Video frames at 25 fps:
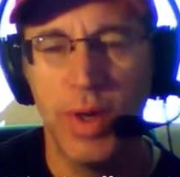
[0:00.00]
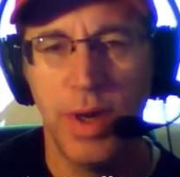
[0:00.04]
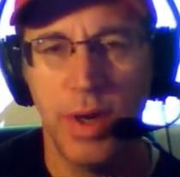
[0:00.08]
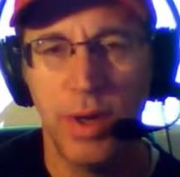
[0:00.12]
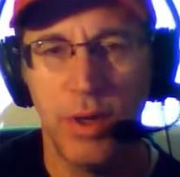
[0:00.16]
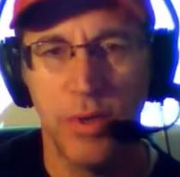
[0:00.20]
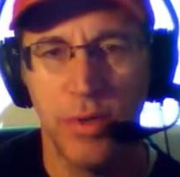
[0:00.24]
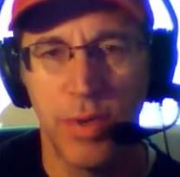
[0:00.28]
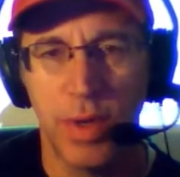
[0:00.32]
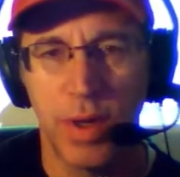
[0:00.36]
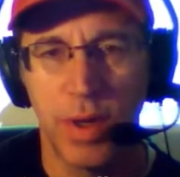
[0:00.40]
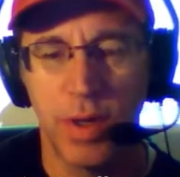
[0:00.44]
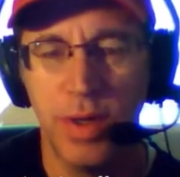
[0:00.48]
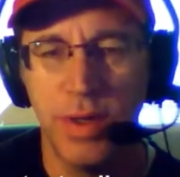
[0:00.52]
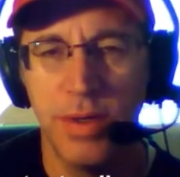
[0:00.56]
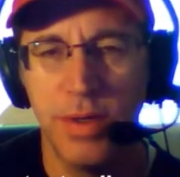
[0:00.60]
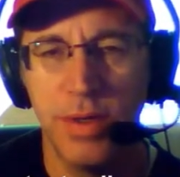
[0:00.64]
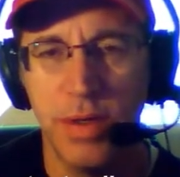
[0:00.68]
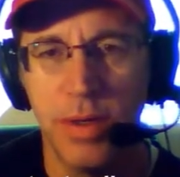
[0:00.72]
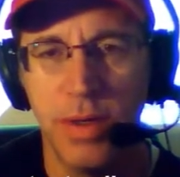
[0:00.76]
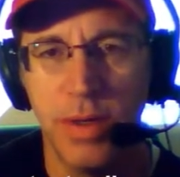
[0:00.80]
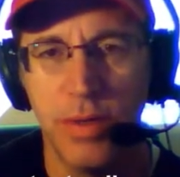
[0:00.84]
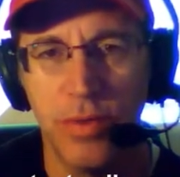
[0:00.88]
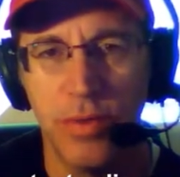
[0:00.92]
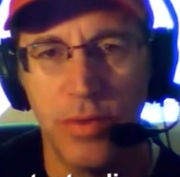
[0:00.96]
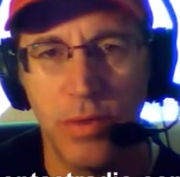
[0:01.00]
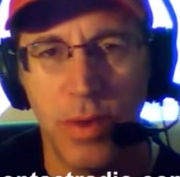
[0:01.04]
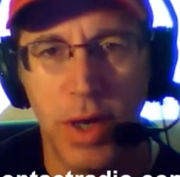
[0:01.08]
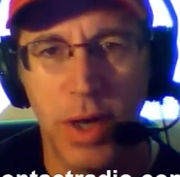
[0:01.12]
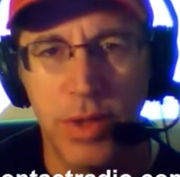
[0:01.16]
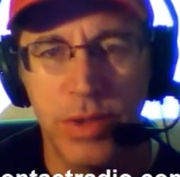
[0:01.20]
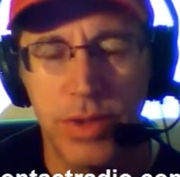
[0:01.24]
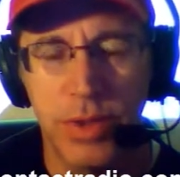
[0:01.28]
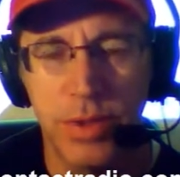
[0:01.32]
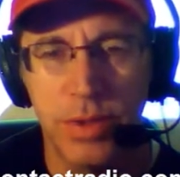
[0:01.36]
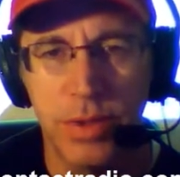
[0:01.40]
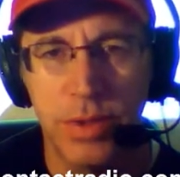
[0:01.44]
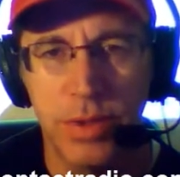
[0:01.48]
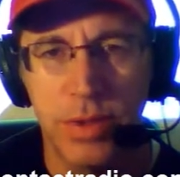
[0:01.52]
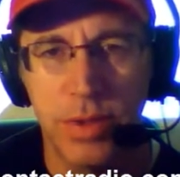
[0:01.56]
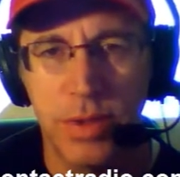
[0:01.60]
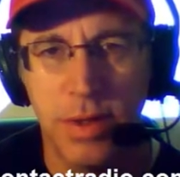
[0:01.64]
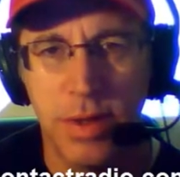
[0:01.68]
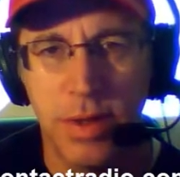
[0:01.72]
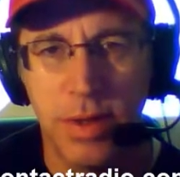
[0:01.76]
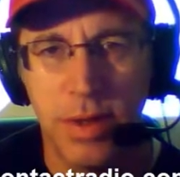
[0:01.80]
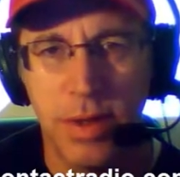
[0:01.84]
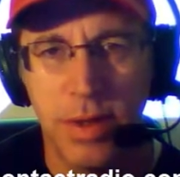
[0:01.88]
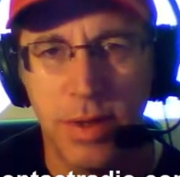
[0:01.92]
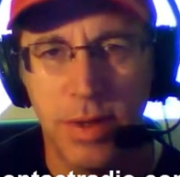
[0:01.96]
Hillary Clinton and the Russians.
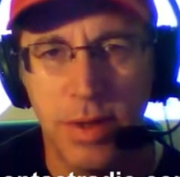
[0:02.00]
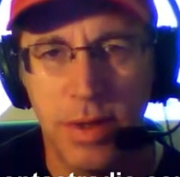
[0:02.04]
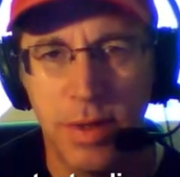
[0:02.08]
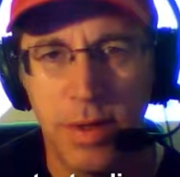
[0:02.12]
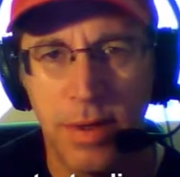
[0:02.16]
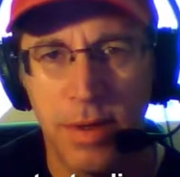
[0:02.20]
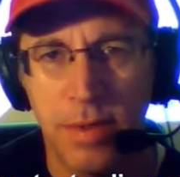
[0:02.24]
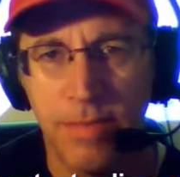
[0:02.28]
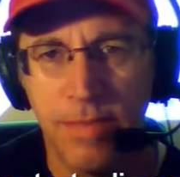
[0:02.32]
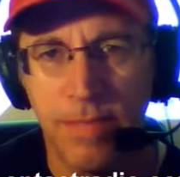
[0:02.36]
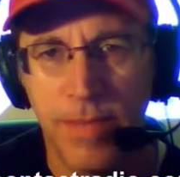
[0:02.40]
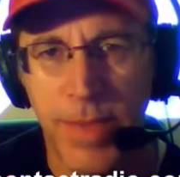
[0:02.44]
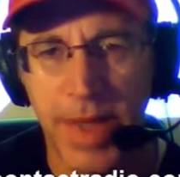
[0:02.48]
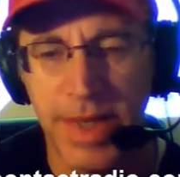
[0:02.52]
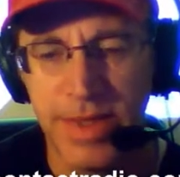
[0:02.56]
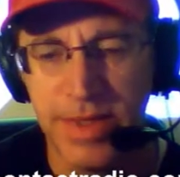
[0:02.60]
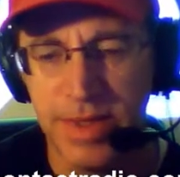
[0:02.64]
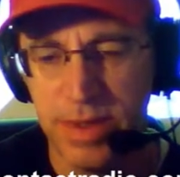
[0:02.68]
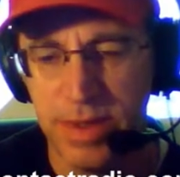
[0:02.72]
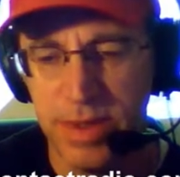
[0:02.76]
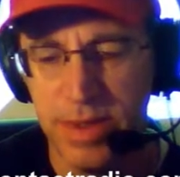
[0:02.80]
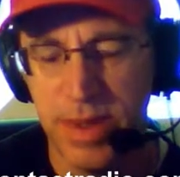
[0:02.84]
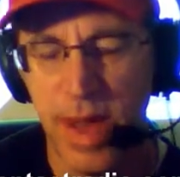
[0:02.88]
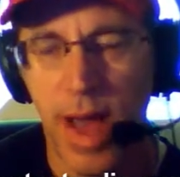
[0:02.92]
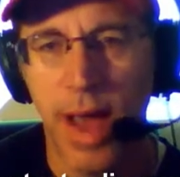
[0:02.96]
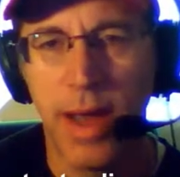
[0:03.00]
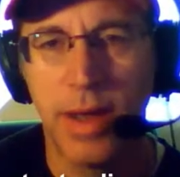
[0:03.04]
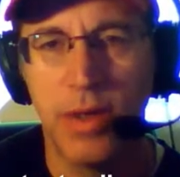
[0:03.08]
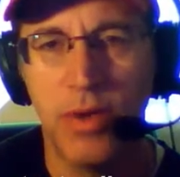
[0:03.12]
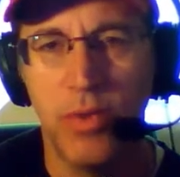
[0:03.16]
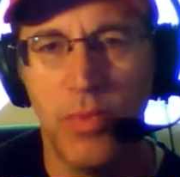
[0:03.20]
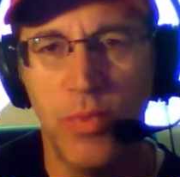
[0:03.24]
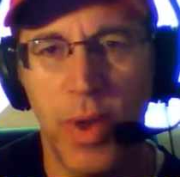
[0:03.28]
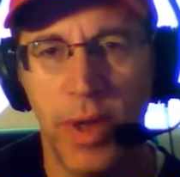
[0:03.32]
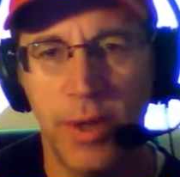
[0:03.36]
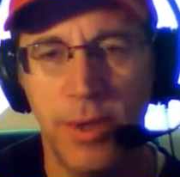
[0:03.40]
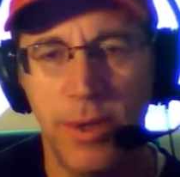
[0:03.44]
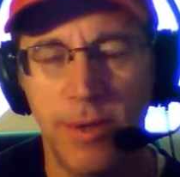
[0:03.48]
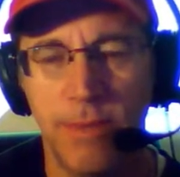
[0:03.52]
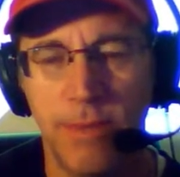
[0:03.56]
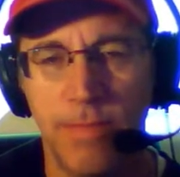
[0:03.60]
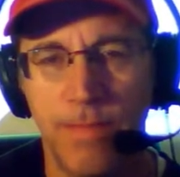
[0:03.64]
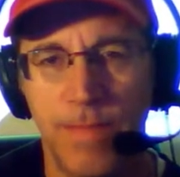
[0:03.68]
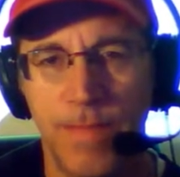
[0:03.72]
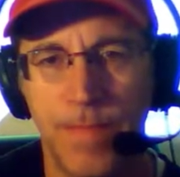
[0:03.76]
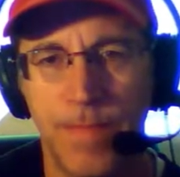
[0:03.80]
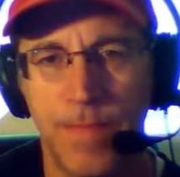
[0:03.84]
That's documented.